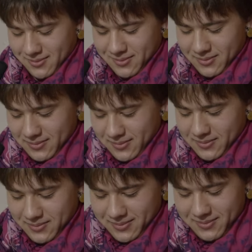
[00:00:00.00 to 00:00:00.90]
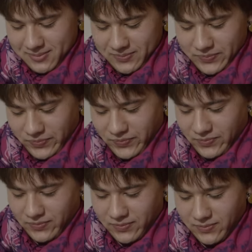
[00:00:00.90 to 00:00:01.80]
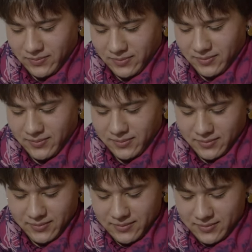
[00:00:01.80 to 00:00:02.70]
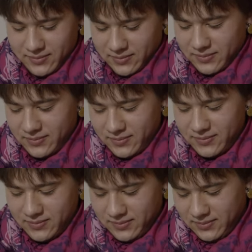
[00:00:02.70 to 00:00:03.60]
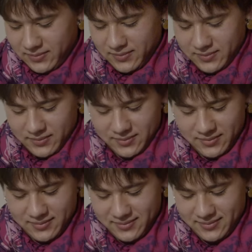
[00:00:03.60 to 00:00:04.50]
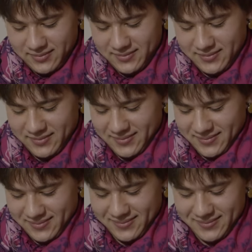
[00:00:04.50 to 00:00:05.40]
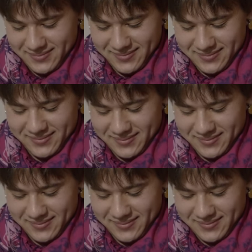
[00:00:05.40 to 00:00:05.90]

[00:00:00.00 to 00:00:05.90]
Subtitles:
(silence)